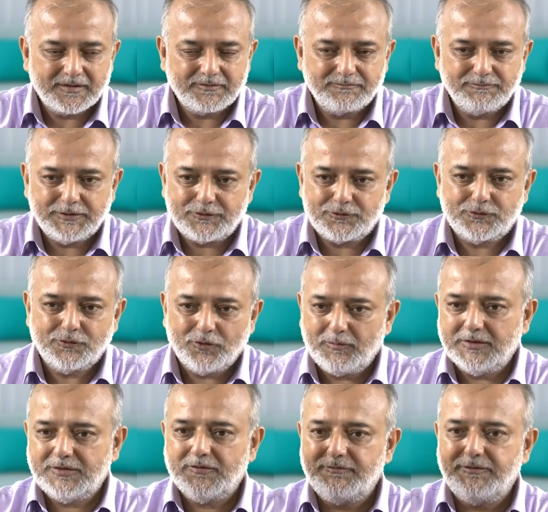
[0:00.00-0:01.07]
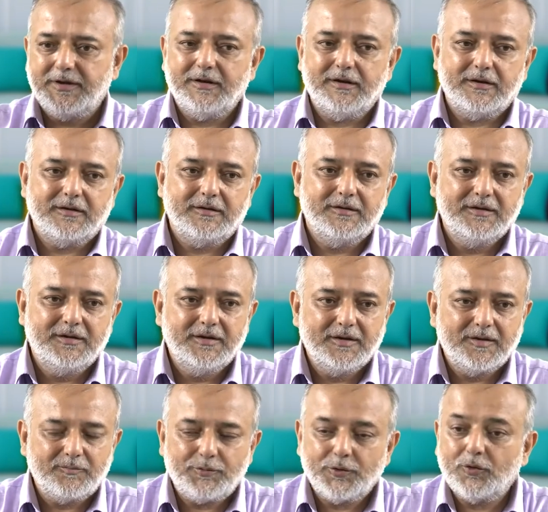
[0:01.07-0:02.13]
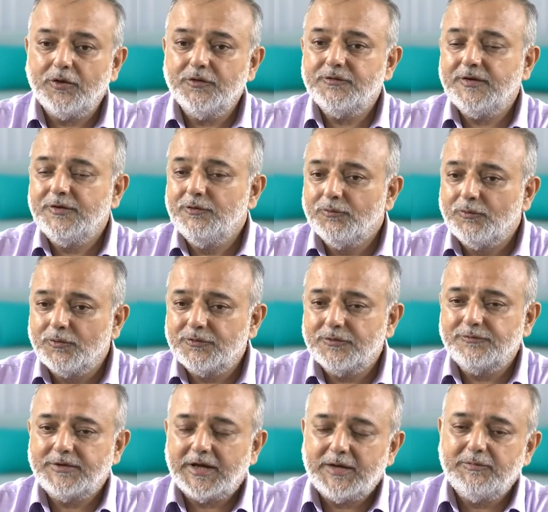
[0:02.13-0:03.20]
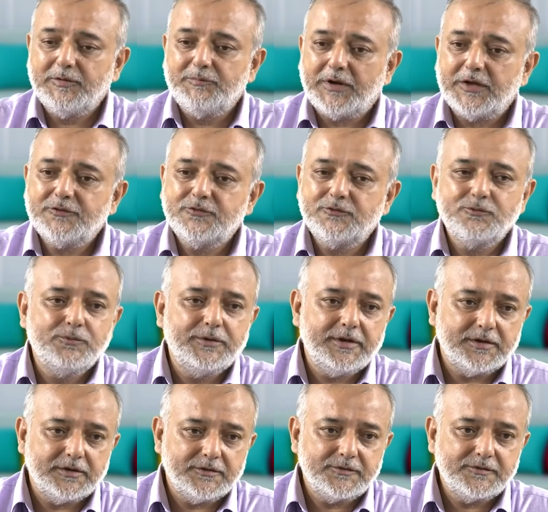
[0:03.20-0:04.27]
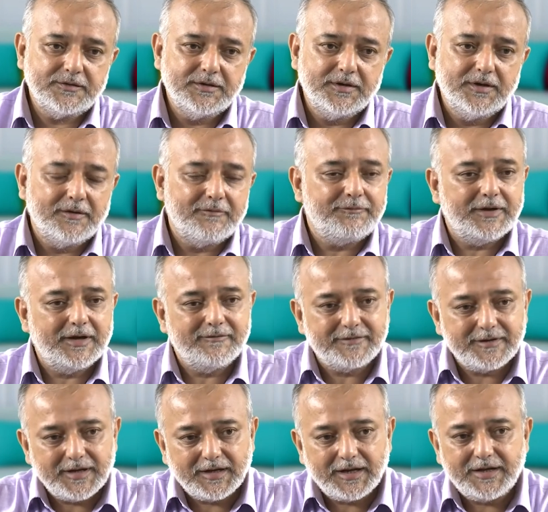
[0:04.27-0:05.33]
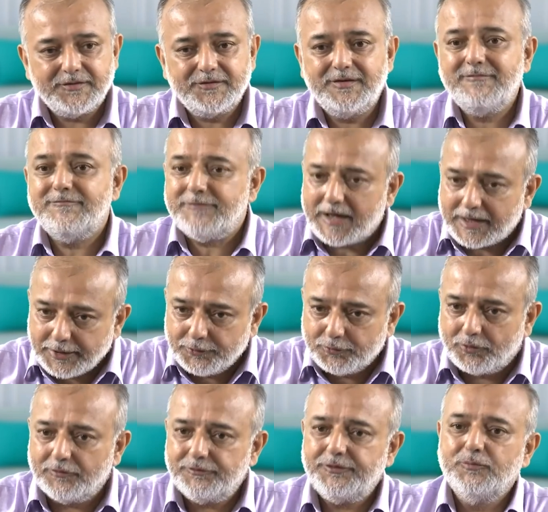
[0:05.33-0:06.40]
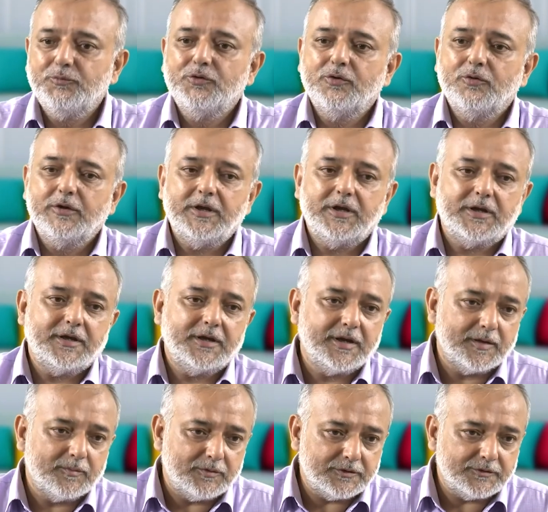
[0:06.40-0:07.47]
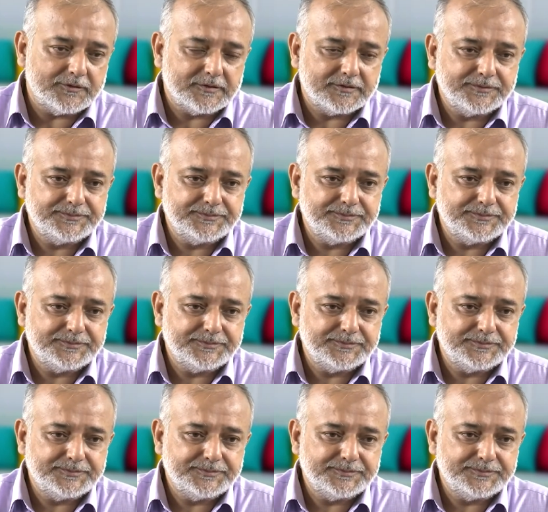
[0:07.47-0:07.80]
with so much of vigor because in due course of time in past 2 years we have realized the value of immunoenablers.